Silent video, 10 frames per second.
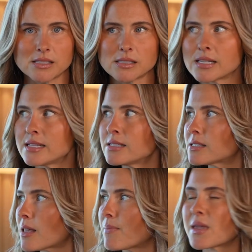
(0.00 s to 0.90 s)
seeing
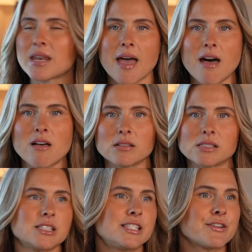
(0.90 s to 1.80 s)
something
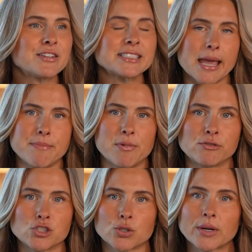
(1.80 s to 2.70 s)
else, a different type
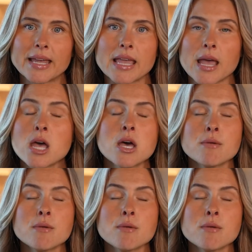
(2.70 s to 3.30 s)
of tree,